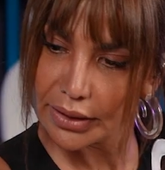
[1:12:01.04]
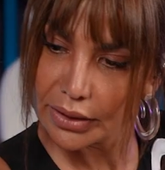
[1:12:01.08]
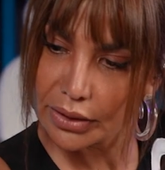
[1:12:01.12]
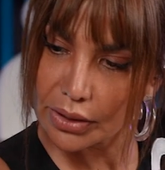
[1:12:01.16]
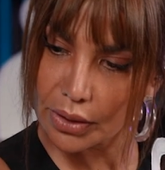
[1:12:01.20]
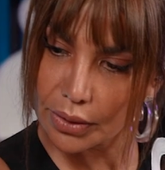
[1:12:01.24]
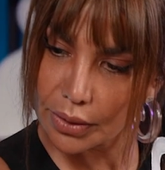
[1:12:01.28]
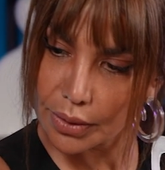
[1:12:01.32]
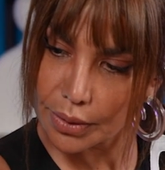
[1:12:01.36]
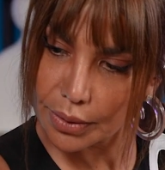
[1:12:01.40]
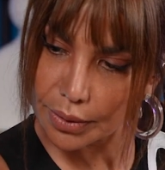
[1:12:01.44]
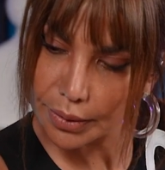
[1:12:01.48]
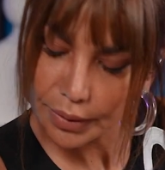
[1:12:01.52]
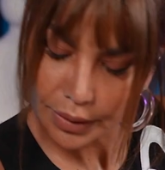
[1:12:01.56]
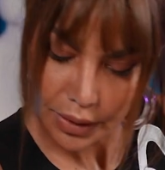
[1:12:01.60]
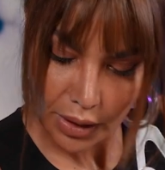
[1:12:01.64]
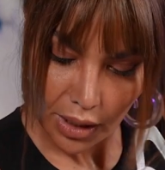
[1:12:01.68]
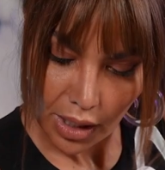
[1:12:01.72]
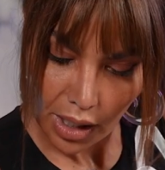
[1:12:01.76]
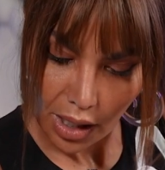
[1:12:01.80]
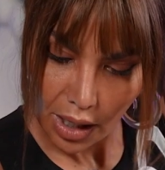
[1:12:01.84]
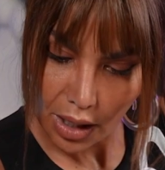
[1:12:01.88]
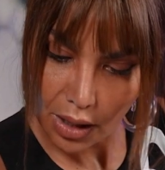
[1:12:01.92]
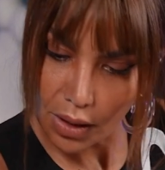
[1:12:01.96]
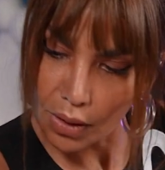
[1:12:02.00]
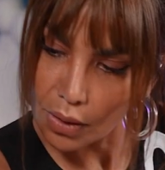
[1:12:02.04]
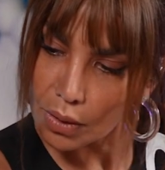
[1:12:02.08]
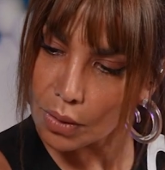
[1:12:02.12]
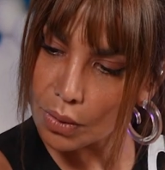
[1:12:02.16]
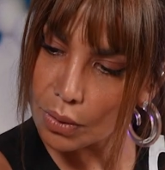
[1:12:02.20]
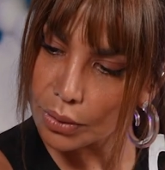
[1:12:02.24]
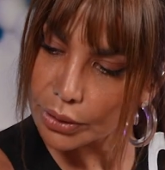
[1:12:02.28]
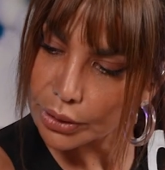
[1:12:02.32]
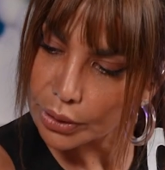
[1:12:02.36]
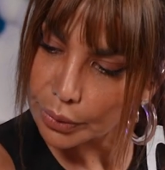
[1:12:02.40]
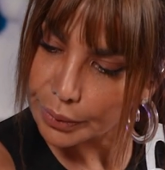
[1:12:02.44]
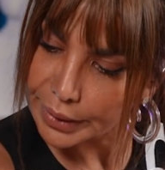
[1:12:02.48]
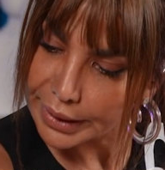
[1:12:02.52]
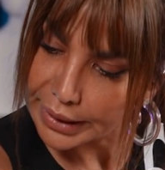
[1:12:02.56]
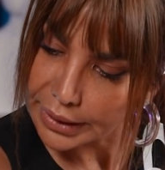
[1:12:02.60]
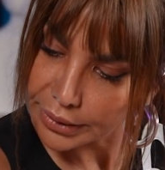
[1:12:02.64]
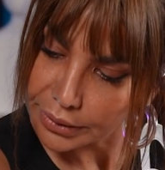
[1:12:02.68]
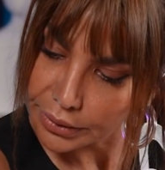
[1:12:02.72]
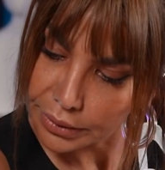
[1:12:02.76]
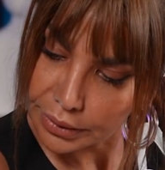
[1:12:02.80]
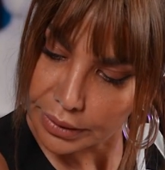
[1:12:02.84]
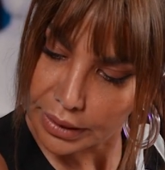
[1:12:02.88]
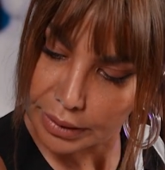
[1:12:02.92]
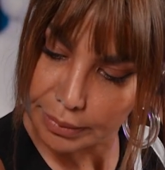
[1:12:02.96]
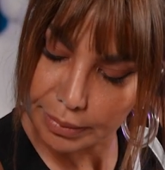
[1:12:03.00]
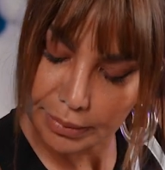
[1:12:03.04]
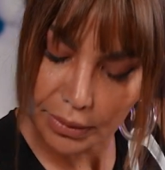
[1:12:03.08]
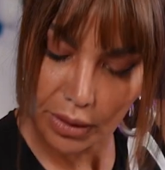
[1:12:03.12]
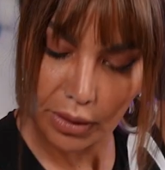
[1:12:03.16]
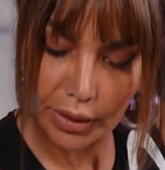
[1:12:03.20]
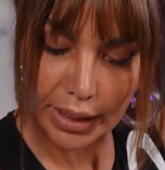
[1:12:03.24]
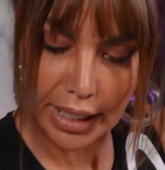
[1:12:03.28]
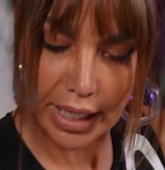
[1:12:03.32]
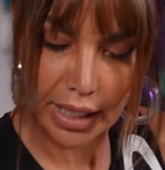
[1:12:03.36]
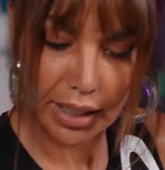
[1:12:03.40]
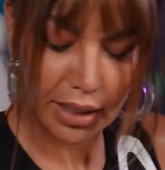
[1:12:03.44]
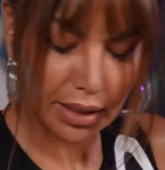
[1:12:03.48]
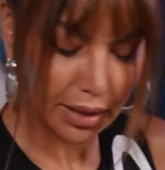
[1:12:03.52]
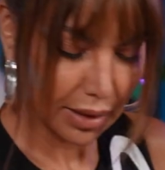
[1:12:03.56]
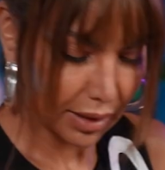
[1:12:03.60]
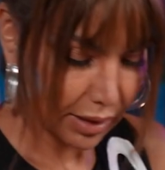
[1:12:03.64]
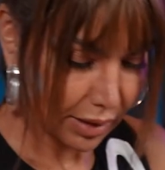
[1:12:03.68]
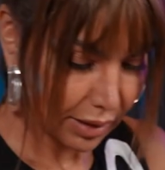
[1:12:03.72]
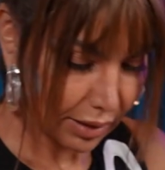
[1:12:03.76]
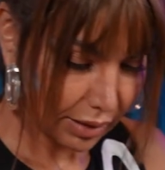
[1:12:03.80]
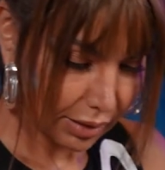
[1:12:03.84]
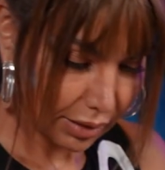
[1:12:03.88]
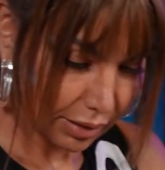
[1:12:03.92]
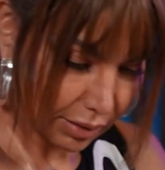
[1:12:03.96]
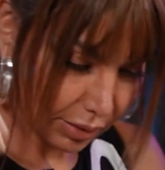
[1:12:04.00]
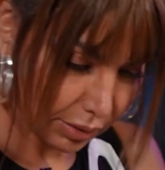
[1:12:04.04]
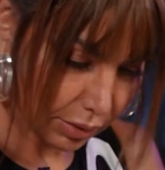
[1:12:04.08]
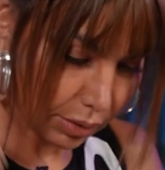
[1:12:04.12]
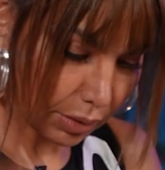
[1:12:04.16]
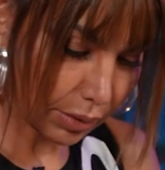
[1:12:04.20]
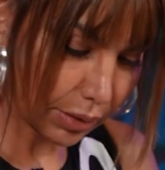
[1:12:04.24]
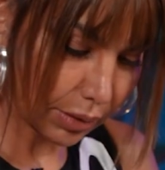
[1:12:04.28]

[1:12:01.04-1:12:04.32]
So, so we can do them. Okay. Cool.